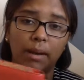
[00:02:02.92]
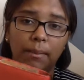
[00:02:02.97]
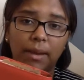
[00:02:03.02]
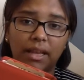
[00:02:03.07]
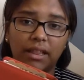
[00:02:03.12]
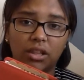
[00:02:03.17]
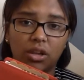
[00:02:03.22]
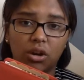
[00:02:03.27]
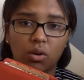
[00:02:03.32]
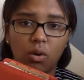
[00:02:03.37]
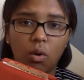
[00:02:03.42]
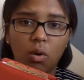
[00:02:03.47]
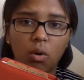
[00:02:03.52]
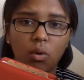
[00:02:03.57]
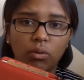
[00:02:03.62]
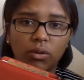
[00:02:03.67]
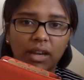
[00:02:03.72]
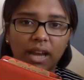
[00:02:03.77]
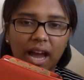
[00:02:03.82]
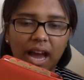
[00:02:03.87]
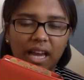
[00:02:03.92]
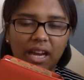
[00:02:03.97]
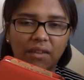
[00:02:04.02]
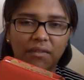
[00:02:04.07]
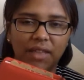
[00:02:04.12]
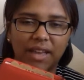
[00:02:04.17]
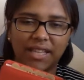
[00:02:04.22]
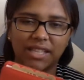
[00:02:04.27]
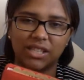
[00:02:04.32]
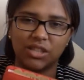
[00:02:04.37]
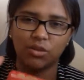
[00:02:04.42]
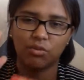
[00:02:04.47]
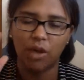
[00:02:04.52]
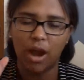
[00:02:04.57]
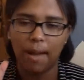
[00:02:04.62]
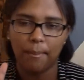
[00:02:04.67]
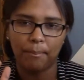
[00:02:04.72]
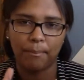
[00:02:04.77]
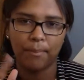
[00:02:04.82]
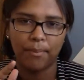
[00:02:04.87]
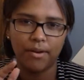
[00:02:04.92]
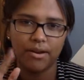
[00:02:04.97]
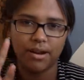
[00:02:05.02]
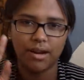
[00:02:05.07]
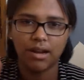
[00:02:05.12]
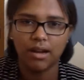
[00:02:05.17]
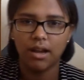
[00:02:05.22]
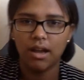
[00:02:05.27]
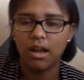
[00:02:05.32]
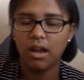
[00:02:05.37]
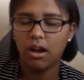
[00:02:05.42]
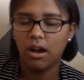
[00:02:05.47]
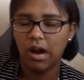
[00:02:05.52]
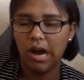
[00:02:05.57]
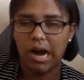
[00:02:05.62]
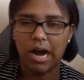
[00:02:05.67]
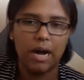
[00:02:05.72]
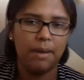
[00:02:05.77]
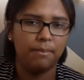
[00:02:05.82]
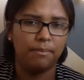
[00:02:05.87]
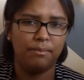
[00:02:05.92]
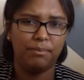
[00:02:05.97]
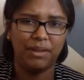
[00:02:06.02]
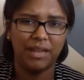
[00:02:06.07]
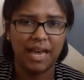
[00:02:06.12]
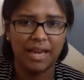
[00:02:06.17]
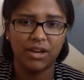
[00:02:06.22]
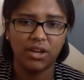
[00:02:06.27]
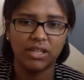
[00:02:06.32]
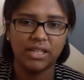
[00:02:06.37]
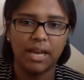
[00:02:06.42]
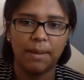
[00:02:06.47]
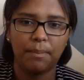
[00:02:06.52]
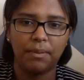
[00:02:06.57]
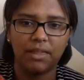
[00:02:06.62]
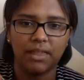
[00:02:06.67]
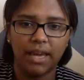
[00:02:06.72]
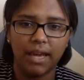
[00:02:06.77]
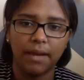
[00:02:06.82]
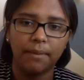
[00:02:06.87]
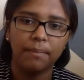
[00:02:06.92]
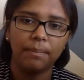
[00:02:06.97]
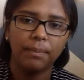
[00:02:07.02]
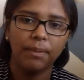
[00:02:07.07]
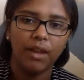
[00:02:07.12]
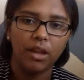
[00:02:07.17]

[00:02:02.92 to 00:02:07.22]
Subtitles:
to make their own kind of like scrapbook planner type of thing.